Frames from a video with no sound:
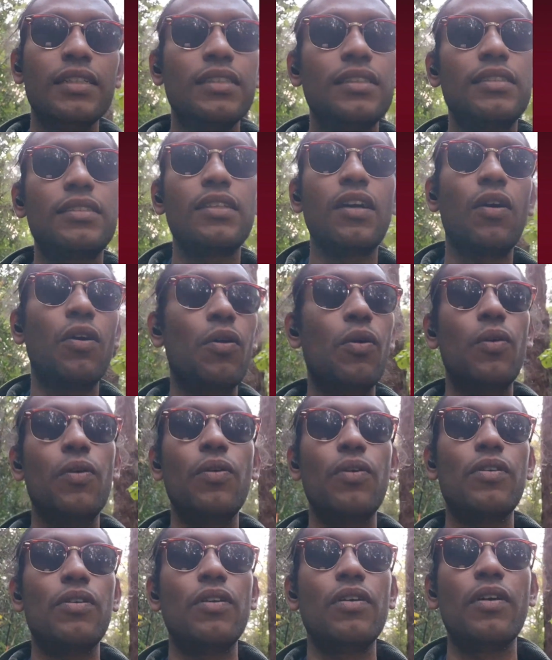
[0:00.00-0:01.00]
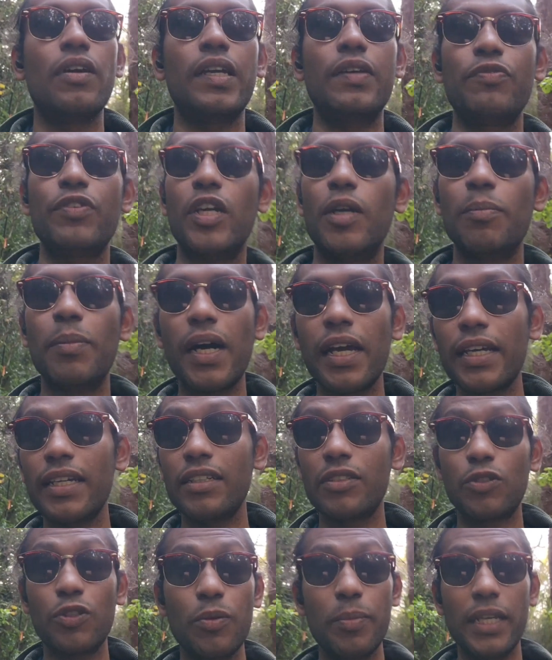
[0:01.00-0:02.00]
So if you are
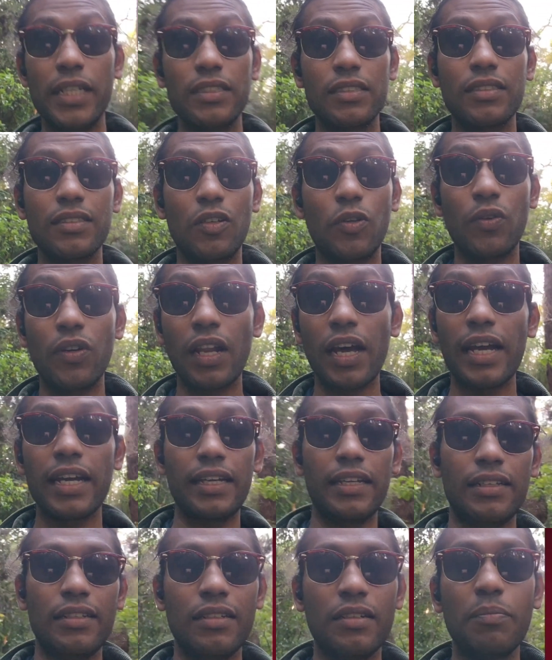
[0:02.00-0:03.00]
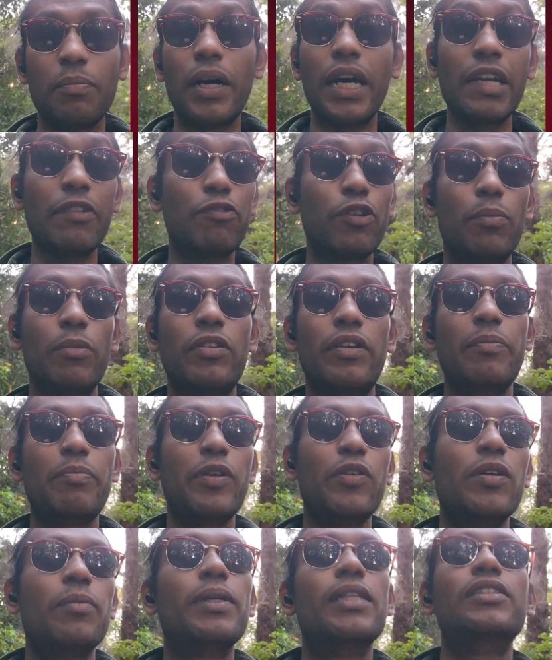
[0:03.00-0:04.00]
buying rubies online, buy from a
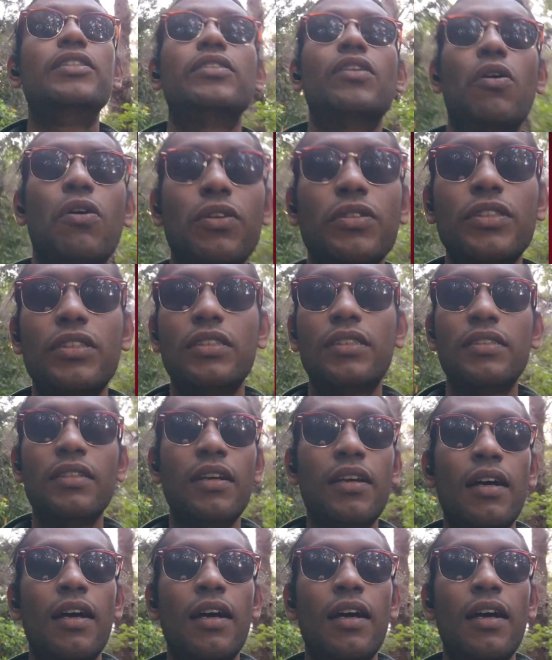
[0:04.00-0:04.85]
reputable source.